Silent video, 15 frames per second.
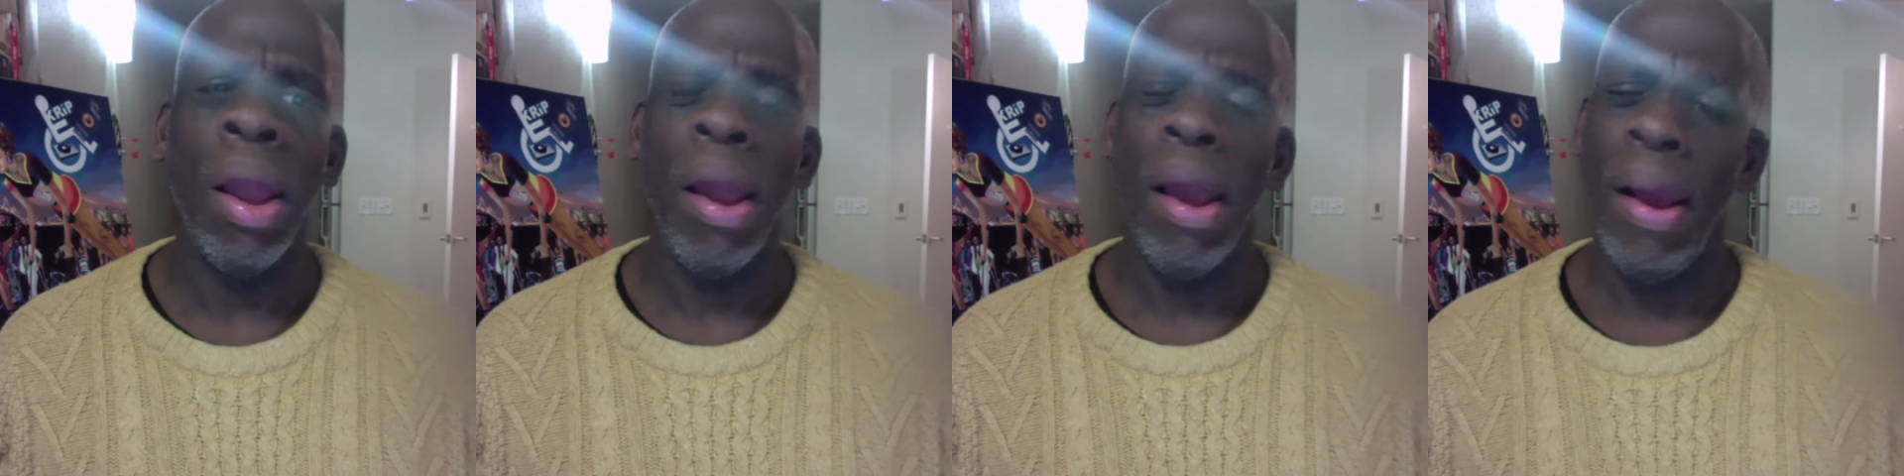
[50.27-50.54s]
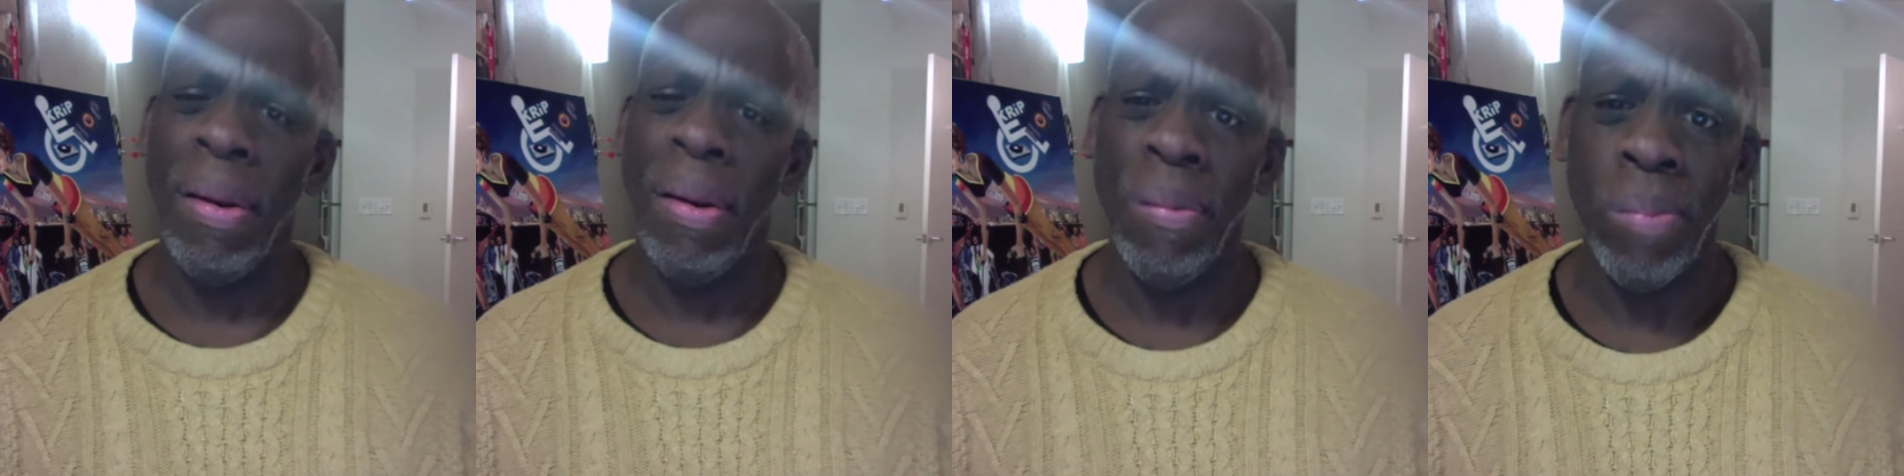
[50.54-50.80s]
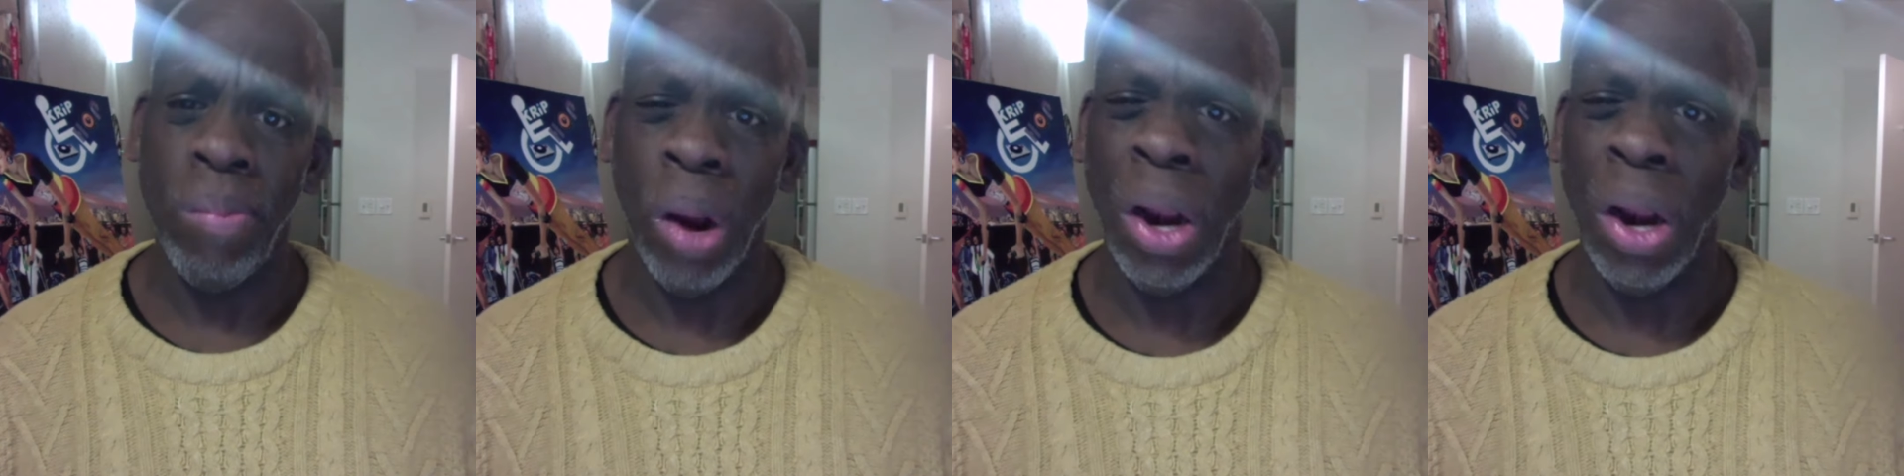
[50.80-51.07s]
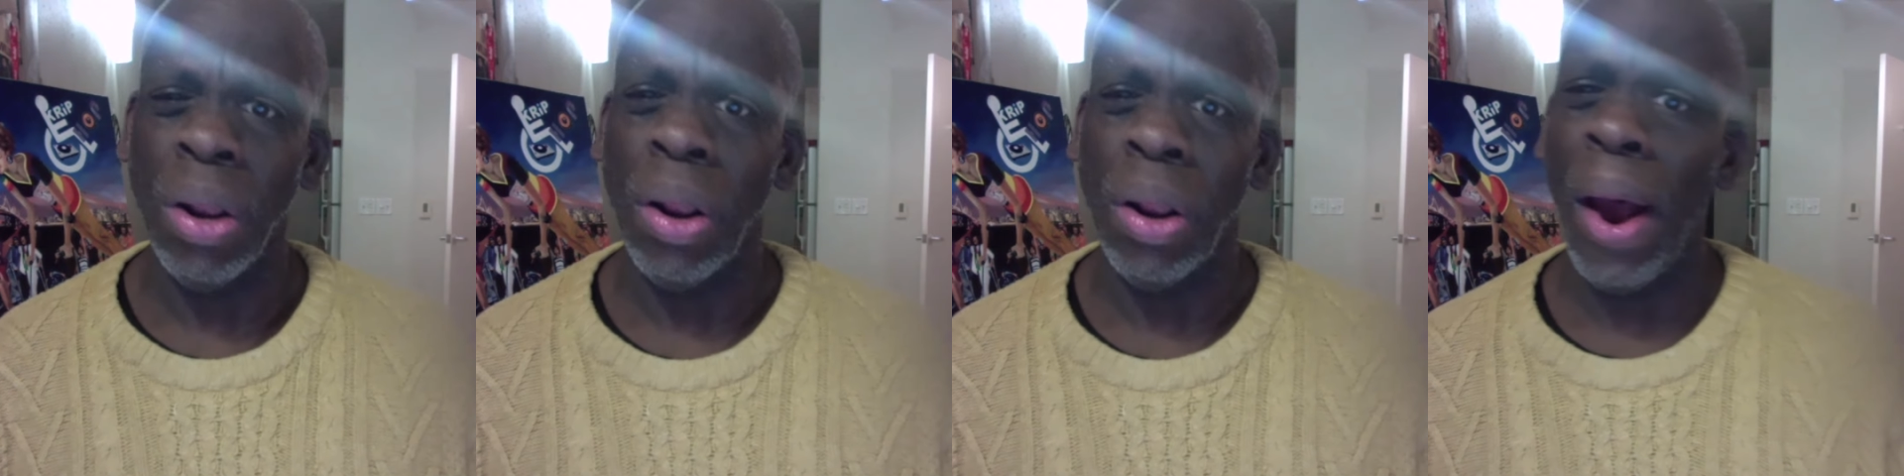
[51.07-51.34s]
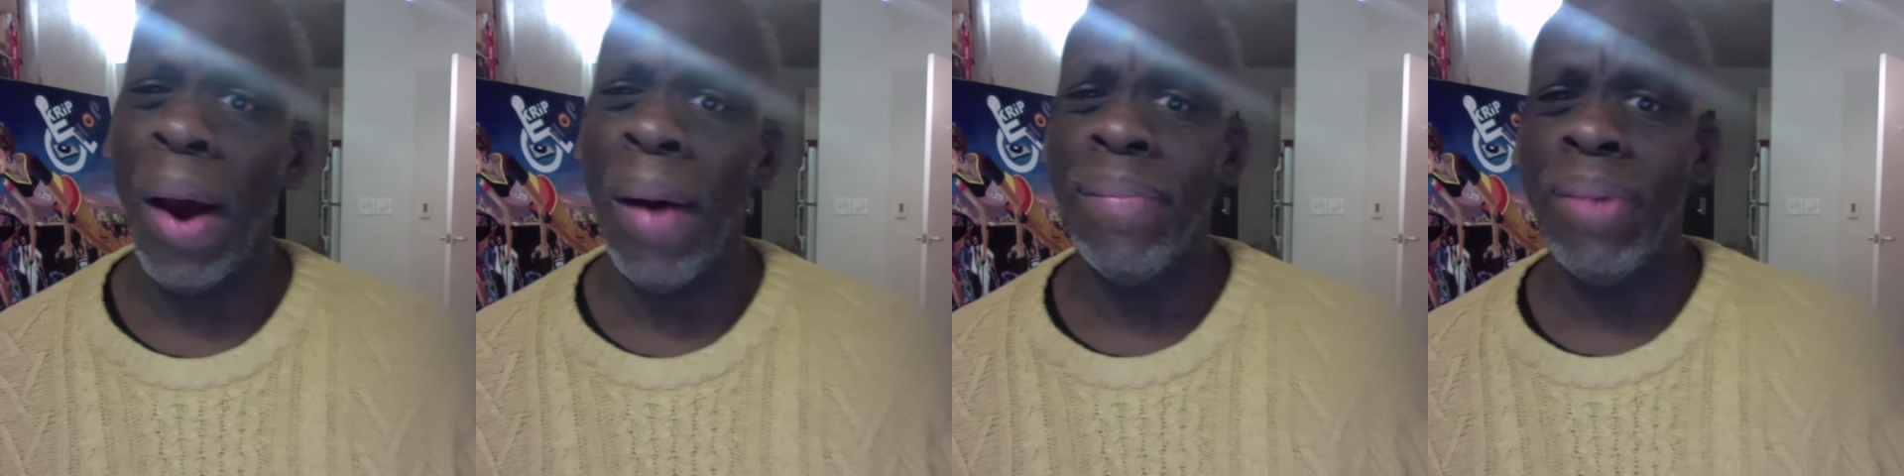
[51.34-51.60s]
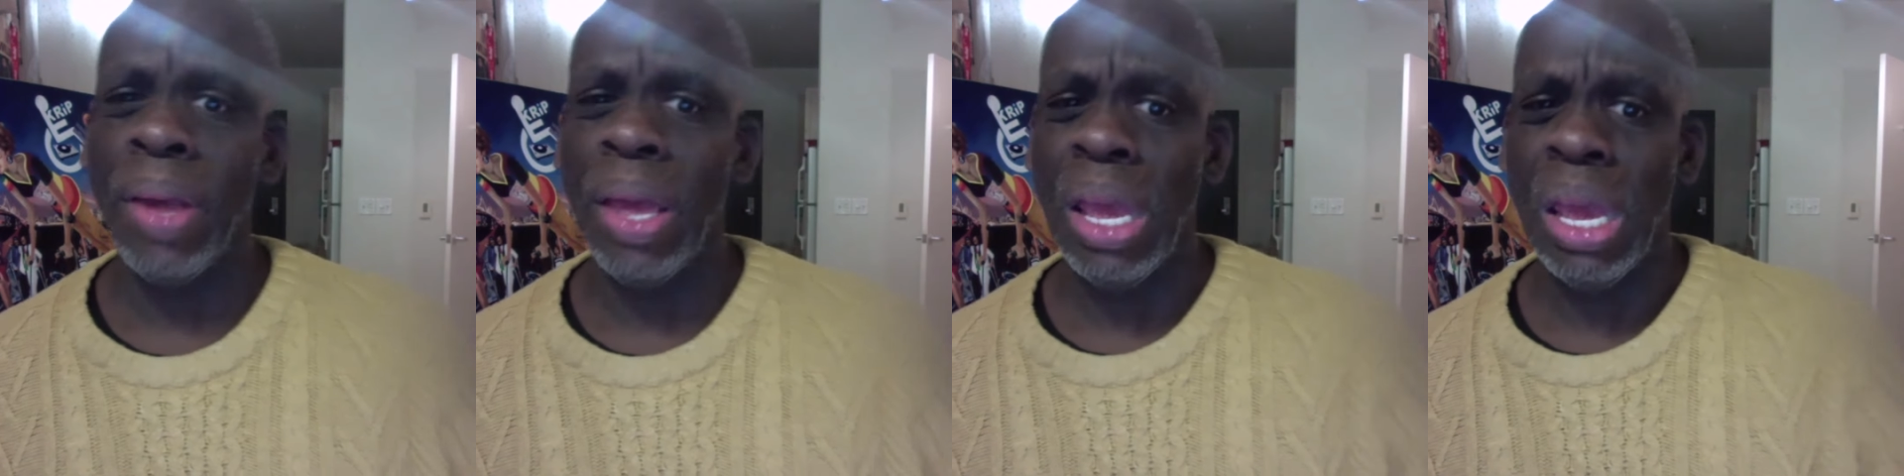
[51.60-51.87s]
in front of
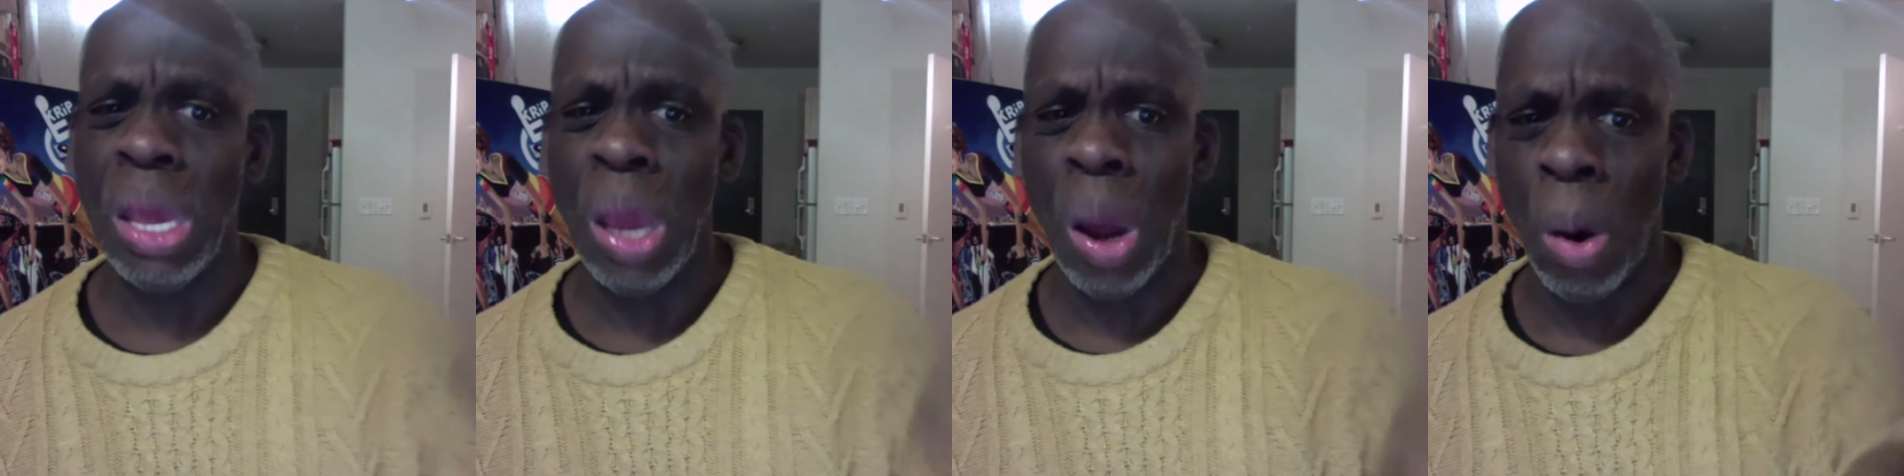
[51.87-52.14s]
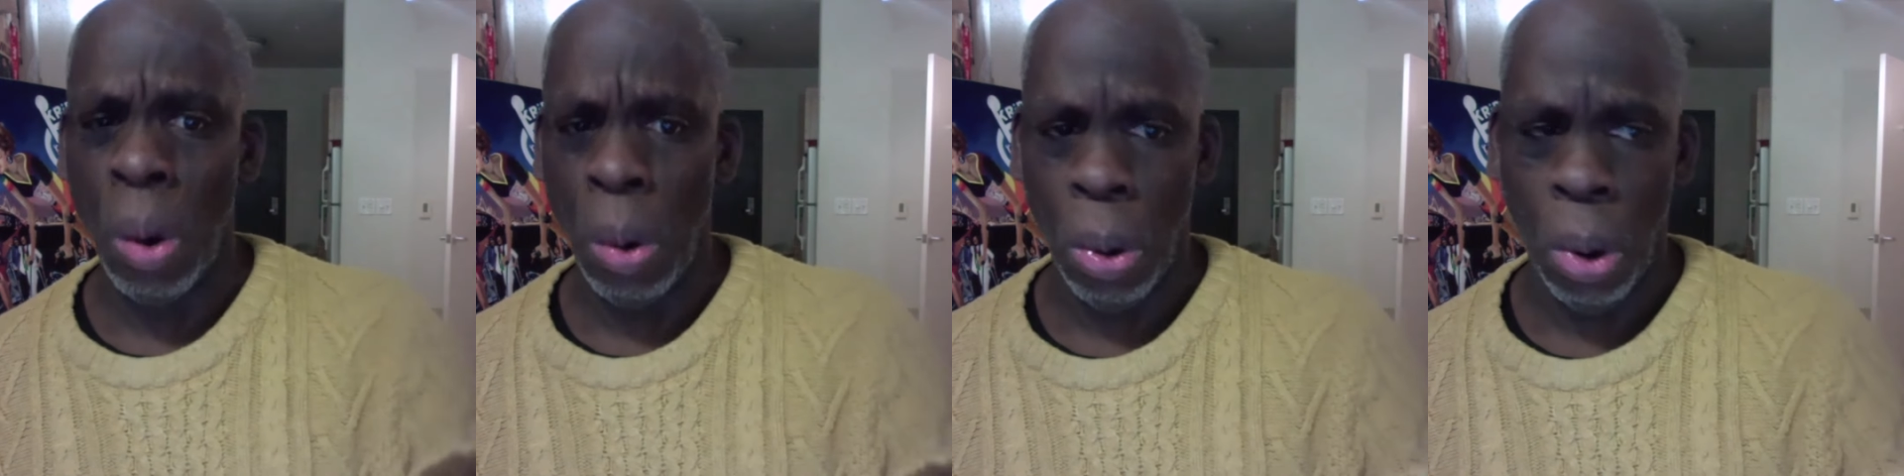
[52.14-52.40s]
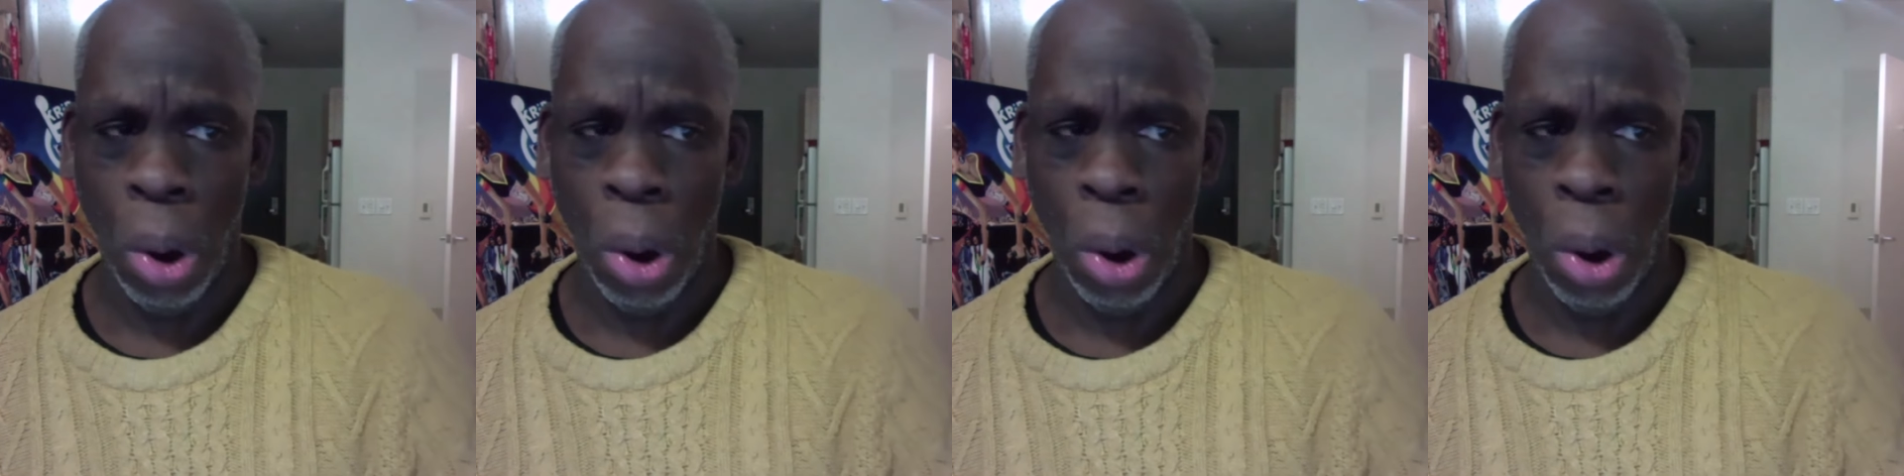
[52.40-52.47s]
you.